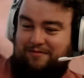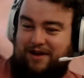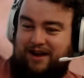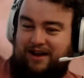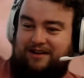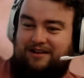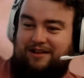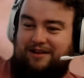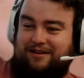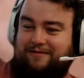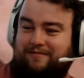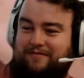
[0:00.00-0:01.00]
man,
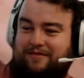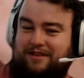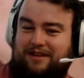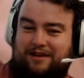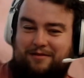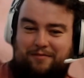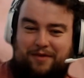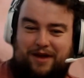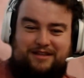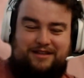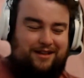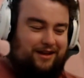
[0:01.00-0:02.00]
look.
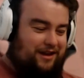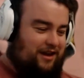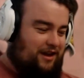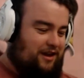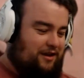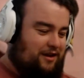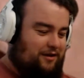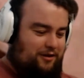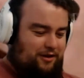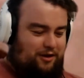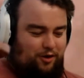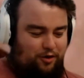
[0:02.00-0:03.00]
Basically,
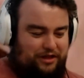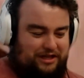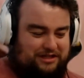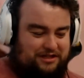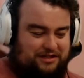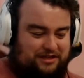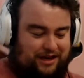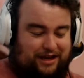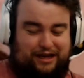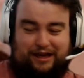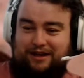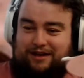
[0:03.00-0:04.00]
all this to
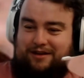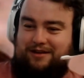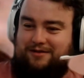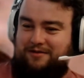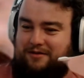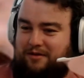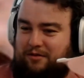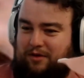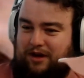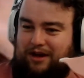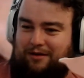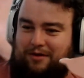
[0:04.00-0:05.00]
say,
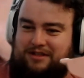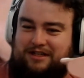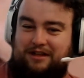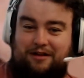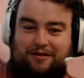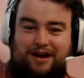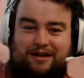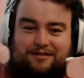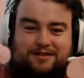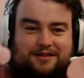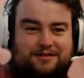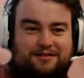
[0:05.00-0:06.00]
we're still
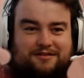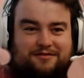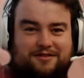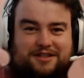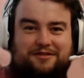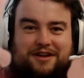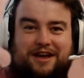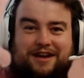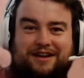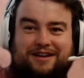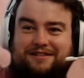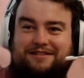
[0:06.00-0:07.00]
around. We're still
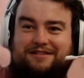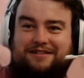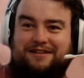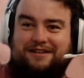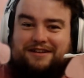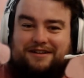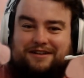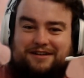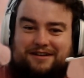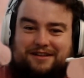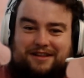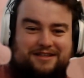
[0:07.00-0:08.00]
kicking.
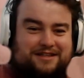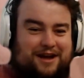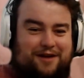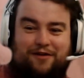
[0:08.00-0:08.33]
There's stuff